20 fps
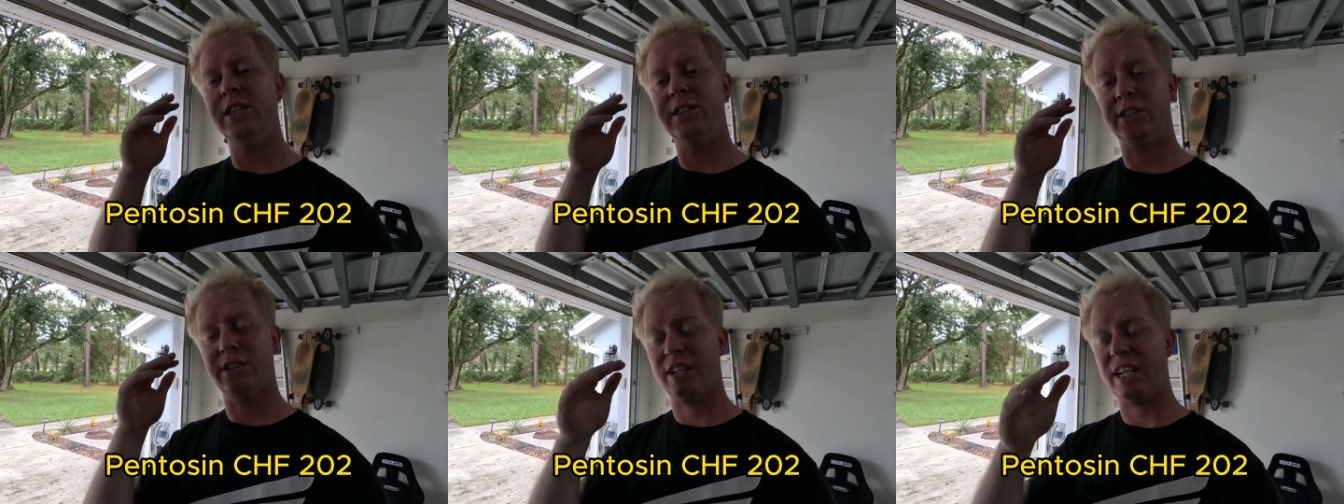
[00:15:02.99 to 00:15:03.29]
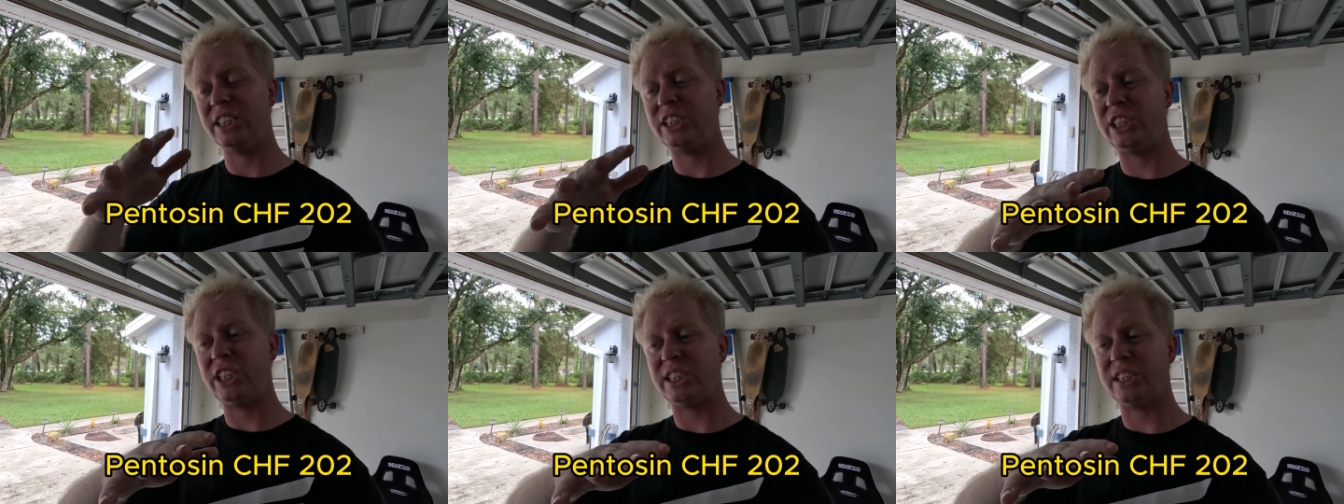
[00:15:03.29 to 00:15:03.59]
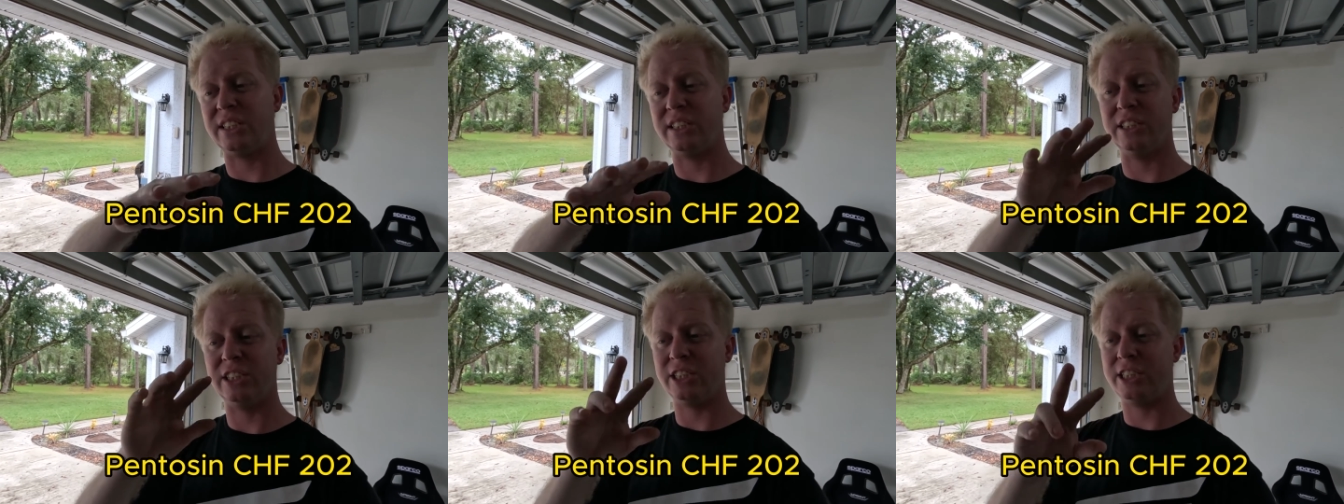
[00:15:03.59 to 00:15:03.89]
So that's
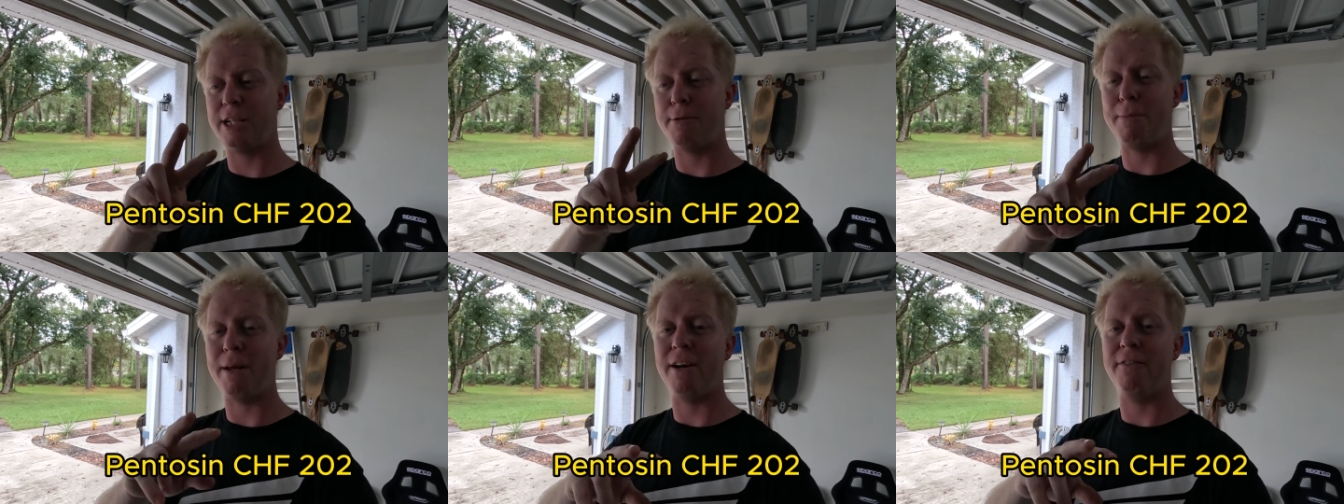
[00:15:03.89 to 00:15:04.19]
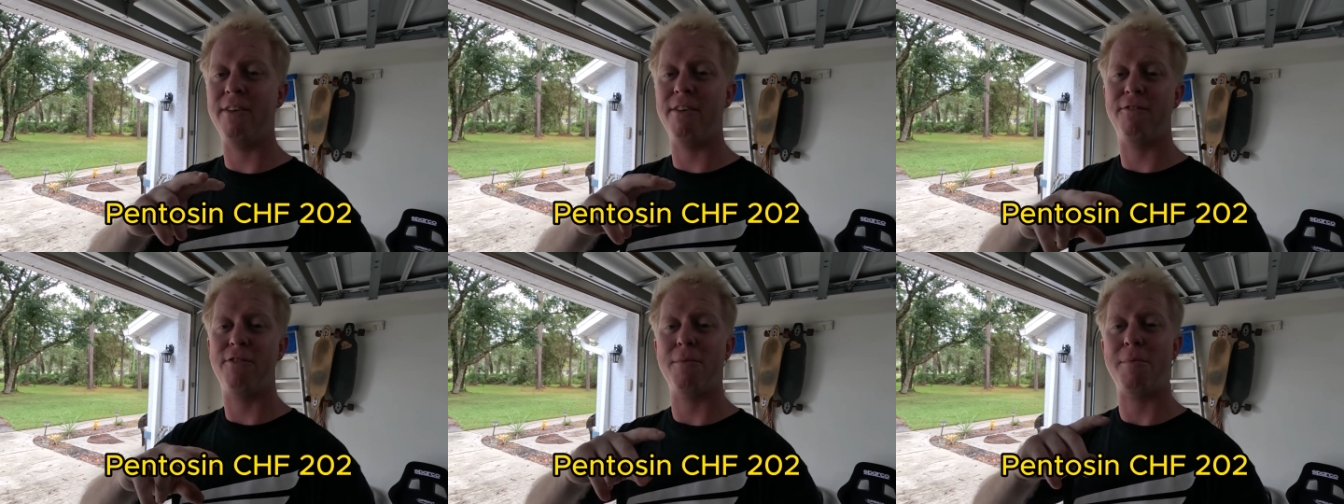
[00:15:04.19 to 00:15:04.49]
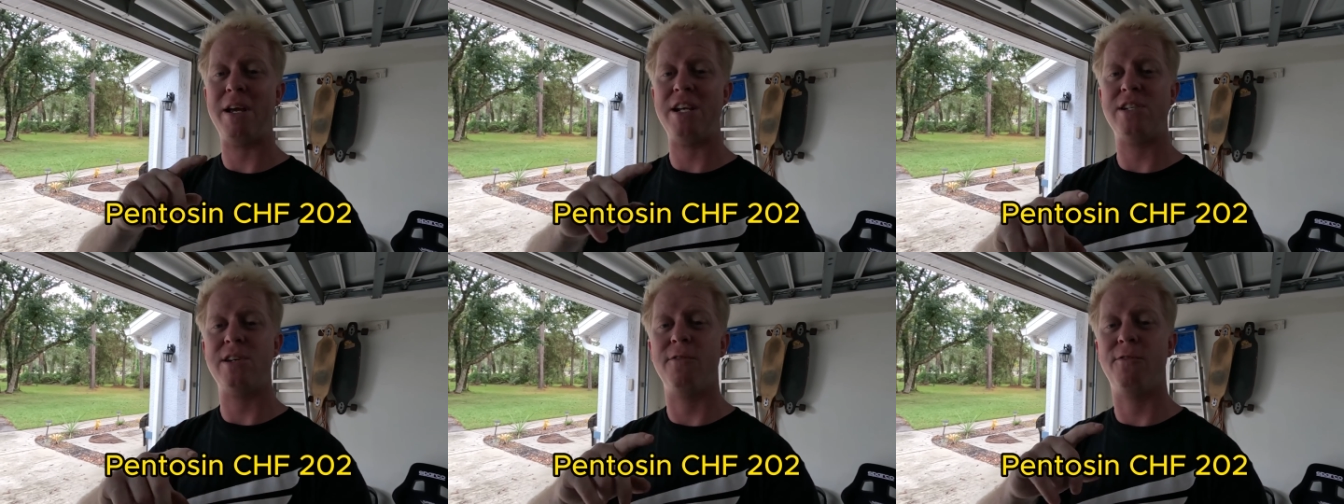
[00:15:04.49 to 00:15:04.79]
just a little tidbit of
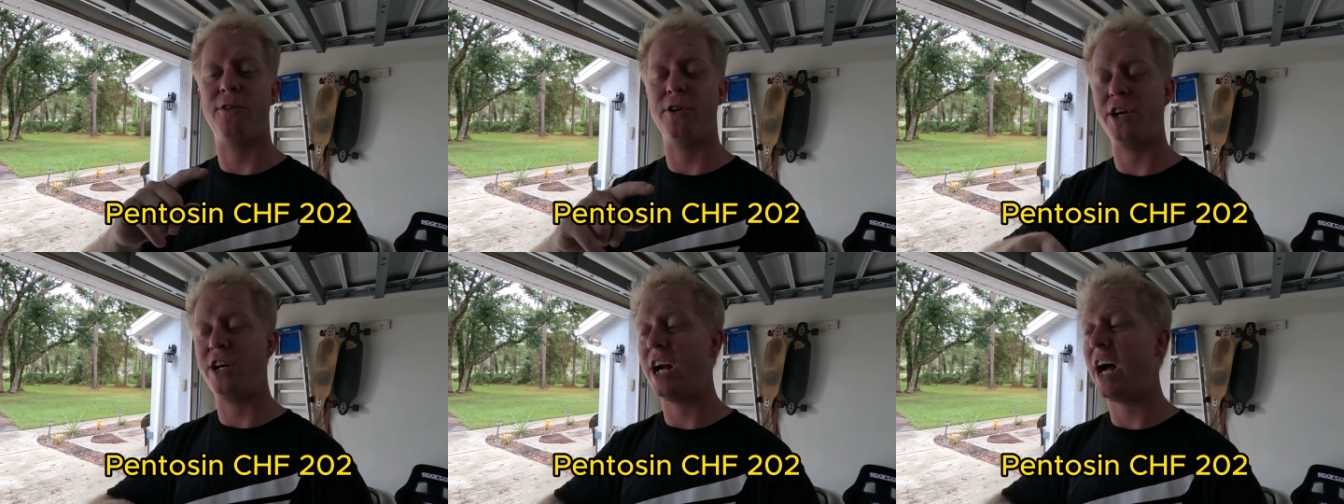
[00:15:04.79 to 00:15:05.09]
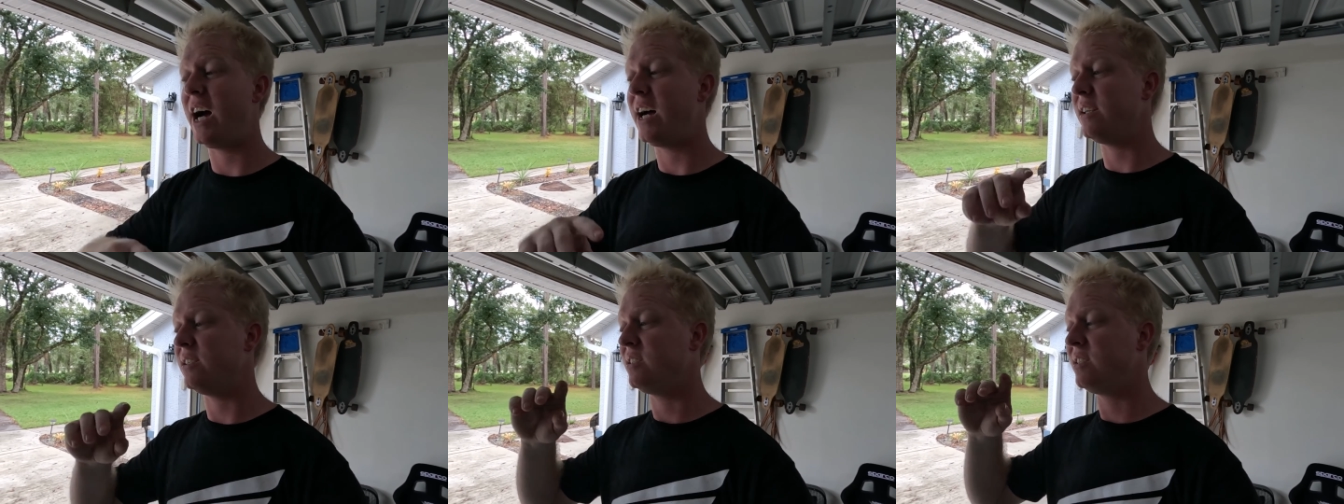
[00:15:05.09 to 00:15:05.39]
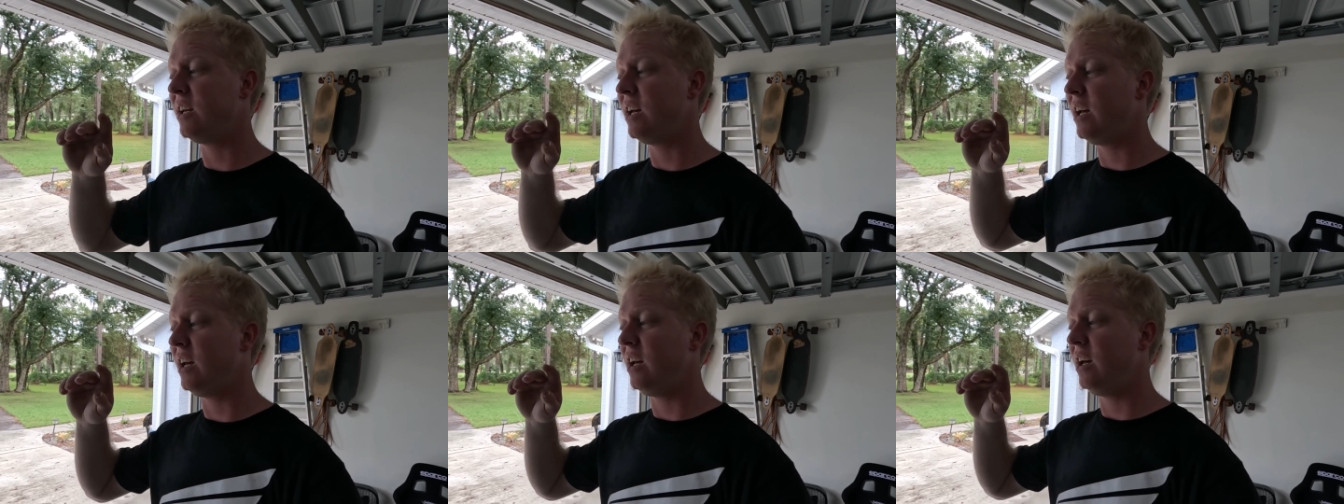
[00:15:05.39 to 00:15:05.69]
information for you guys.